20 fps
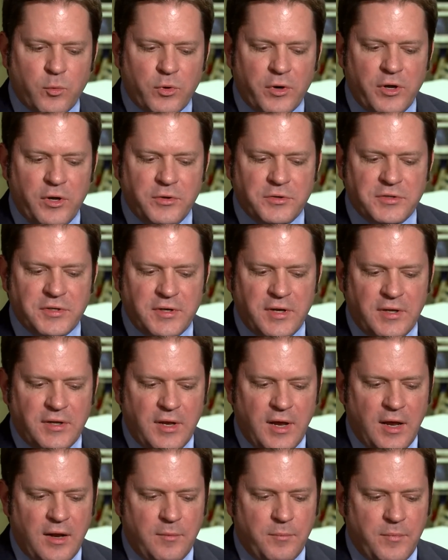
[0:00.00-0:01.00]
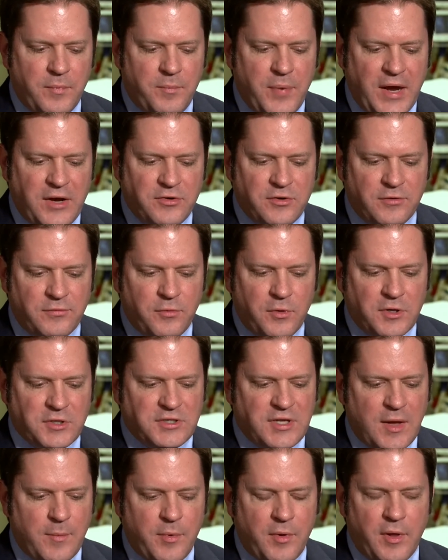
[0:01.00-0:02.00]
we're using it in patients, for
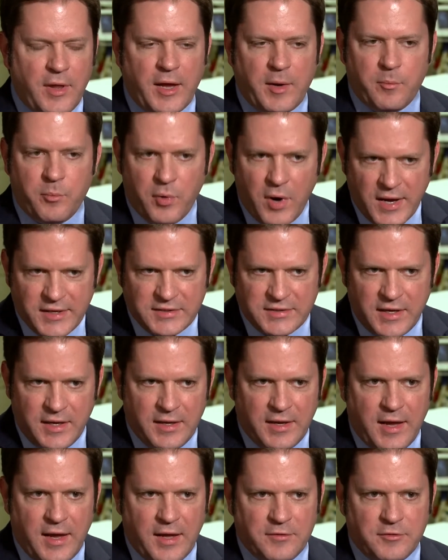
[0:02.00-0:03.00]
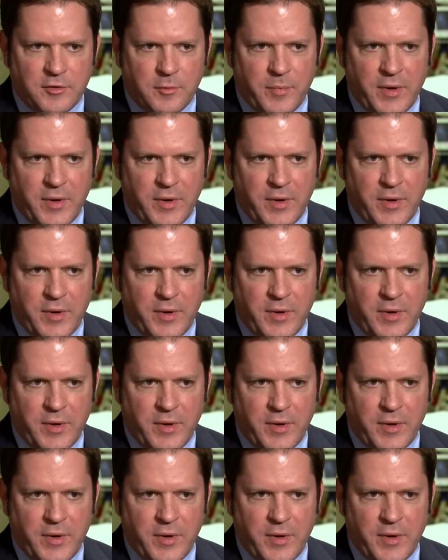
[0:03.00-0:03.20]
example, like prostate cancer